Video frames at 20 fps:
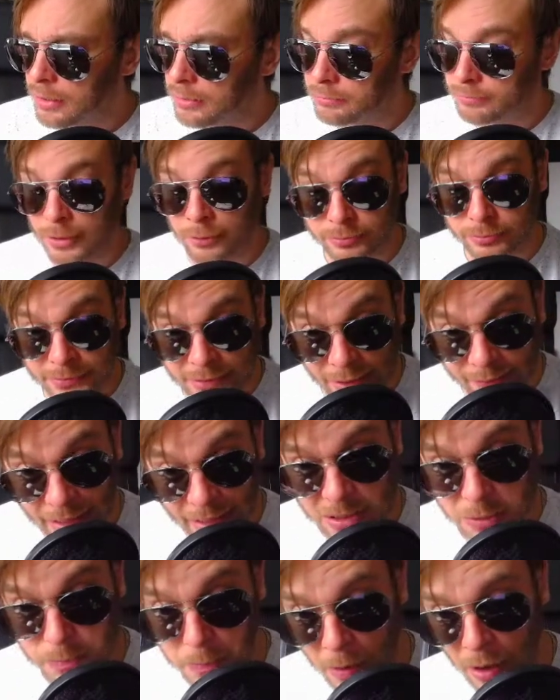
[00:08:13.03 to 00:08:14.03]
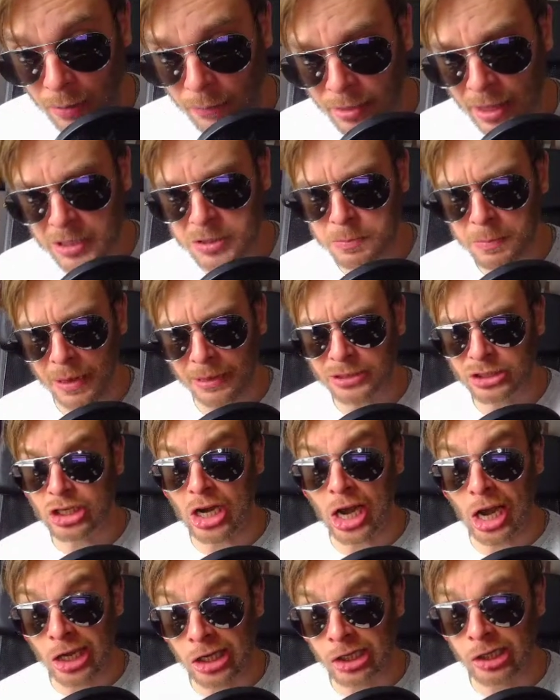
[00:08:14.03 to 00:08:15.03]
Well, that's my
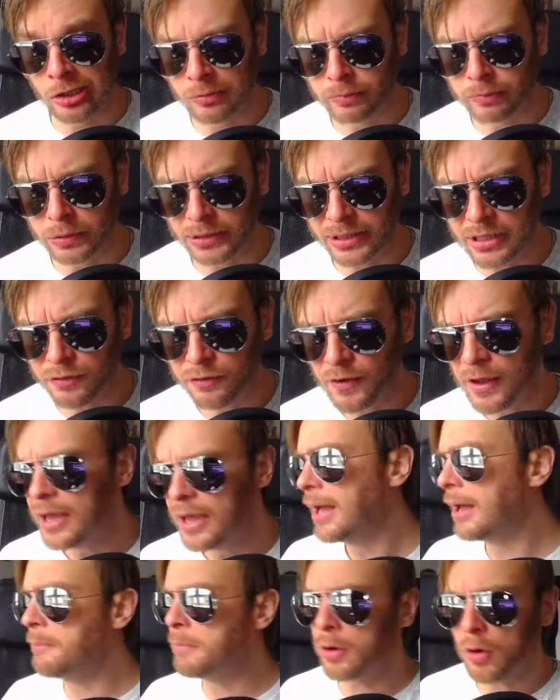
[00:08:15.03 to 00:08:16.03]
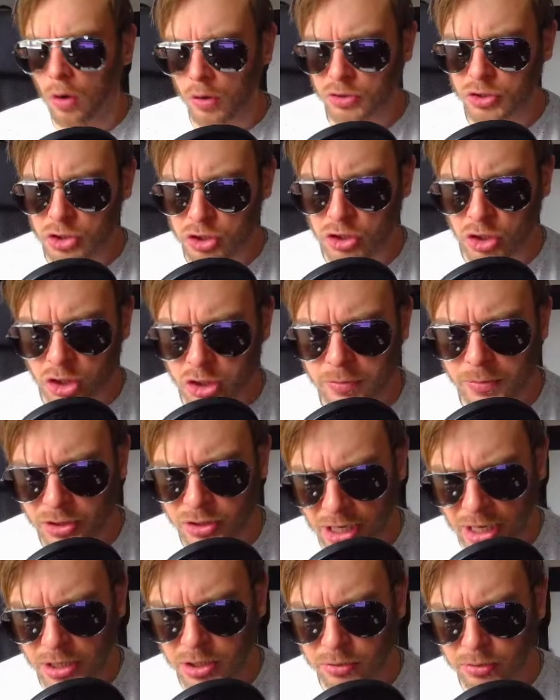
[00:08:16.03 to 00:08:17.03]
genuine belief, and because it's such my
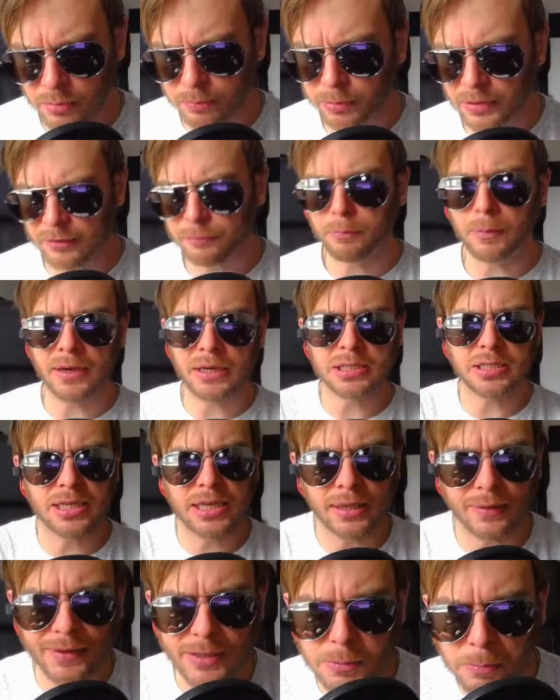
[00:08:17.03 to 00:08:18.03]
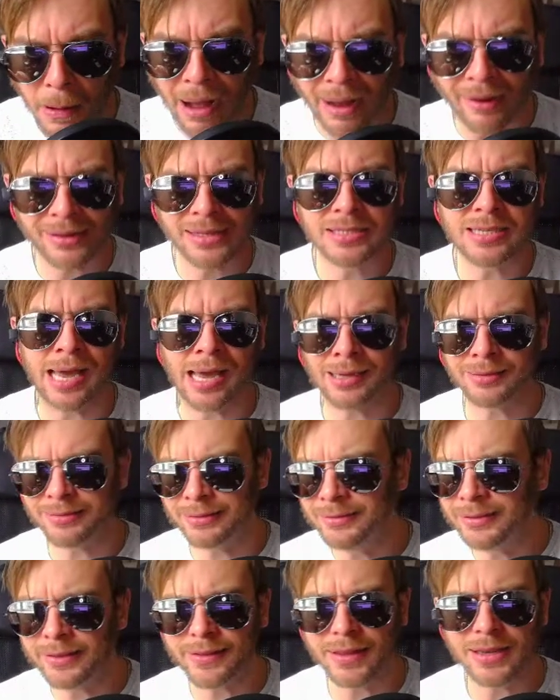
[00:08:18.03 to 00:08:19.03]
genuine belief, when I see these parties
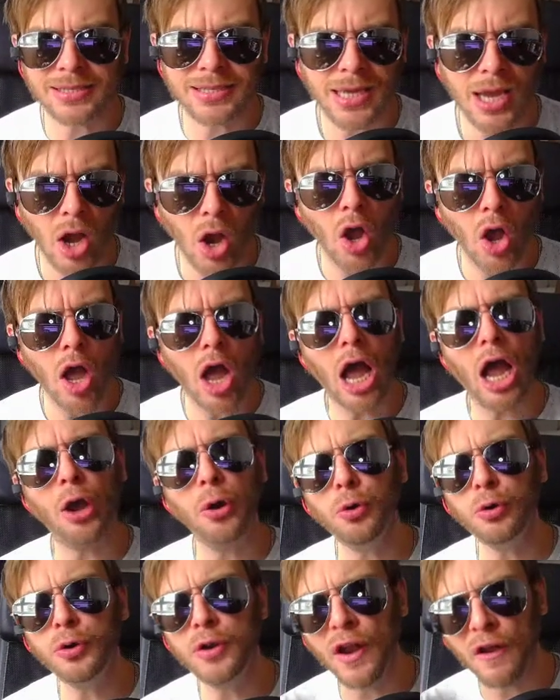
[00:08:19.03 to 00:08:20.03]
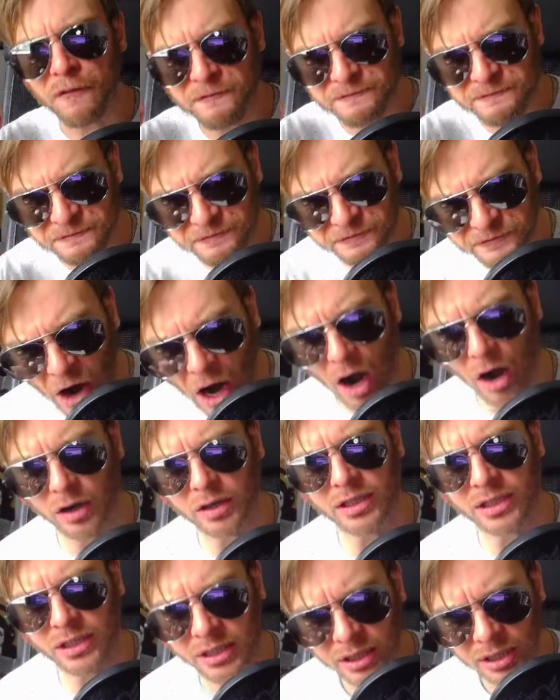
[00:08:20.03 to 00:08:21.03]
acting like this, how the
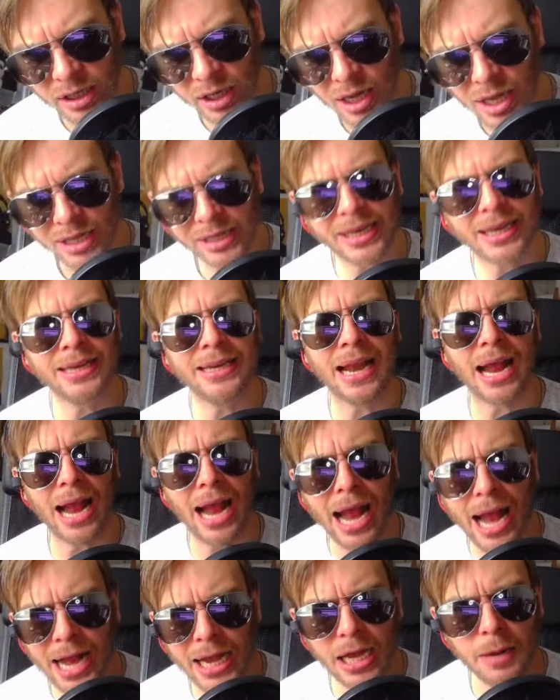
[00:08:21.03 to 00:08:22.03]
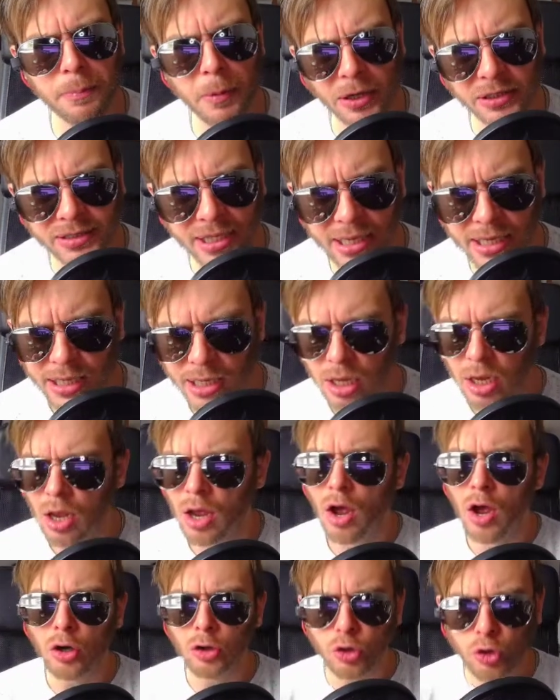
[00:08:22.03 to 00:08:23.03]
fuck can anybody
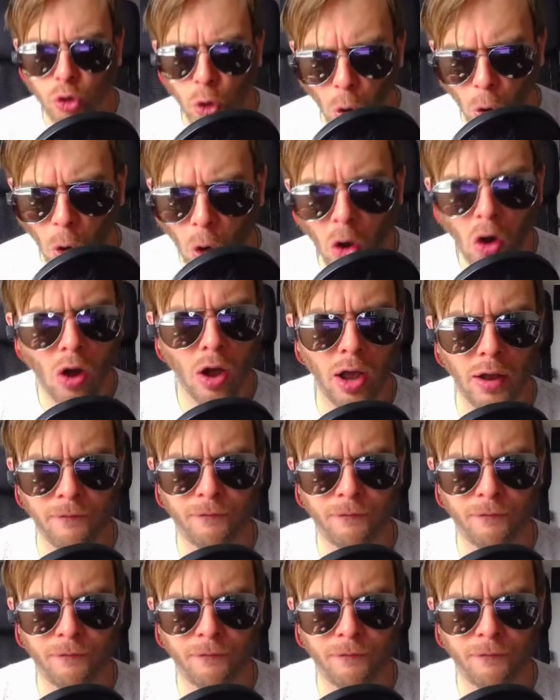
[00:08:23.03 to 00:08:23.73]
go and